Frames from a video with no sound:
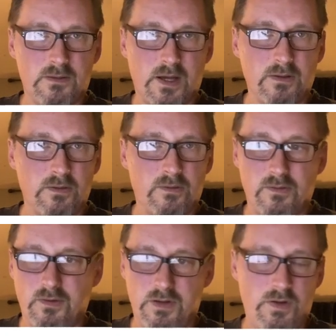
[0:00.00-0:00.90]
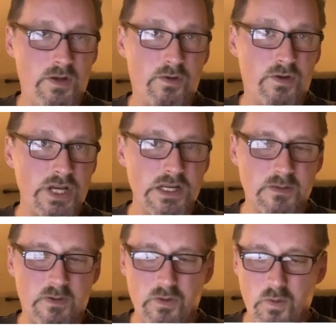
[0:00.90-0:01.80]
colors. You can change
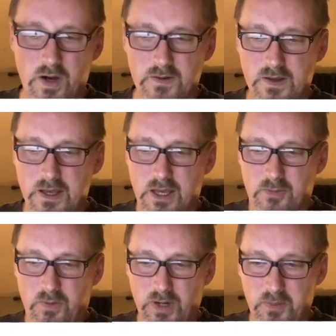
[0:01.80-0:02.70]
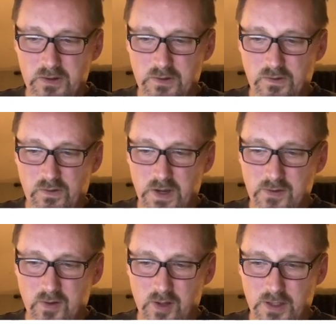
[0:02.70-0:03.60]
them if you want. But what I'm going to do is go
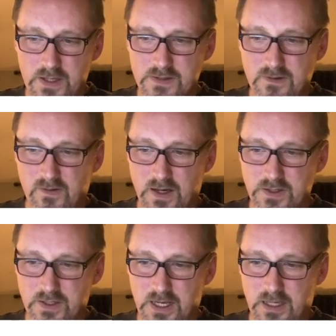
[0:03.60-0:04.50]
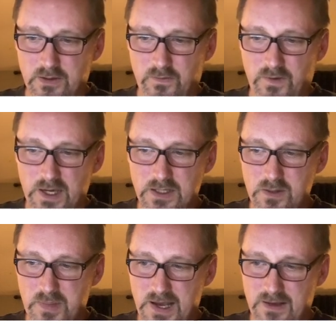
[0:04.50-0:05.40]
down to the legend section, and you'll find
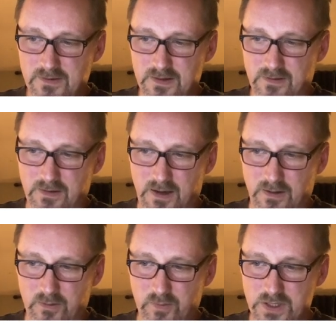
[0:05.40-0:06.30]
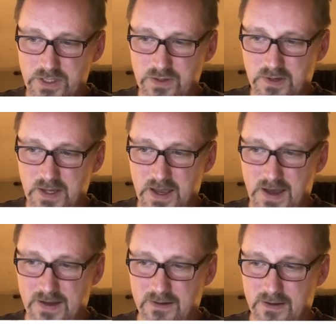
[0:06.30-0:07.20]
the opacity slider, which you can
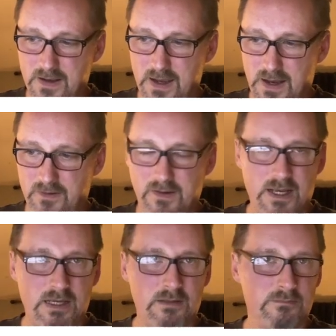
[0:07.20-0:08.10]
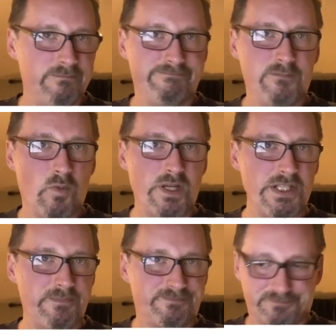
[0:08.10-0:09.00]
add as a
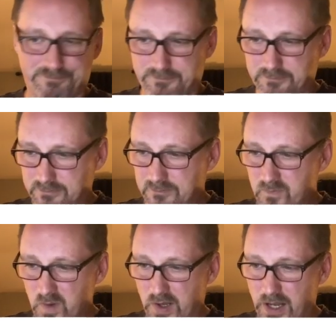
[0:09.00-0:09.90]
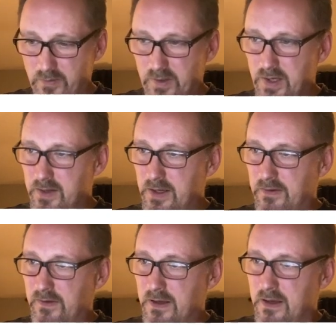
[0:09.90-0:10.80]
widget. And having done
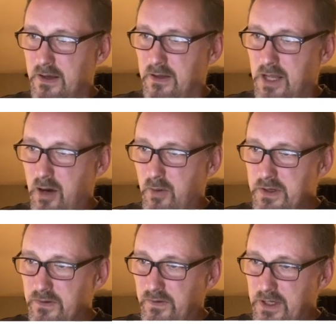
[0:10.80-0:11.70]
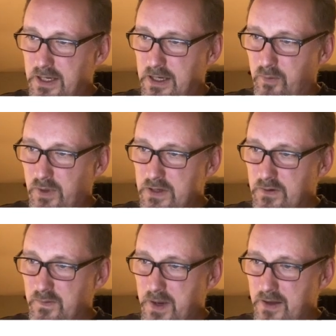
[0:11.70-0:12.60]
this, now what you'll see is when you
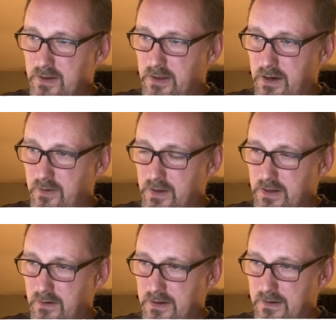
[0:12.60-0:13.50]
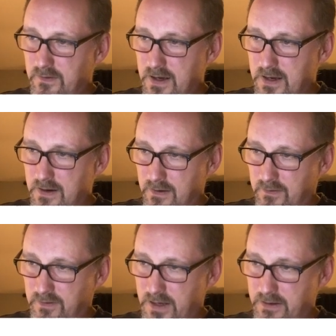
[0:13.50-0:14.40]
expand the layer that there is a
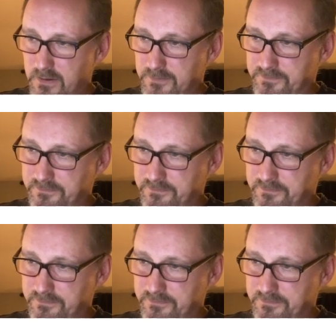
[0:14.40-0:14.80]
slider.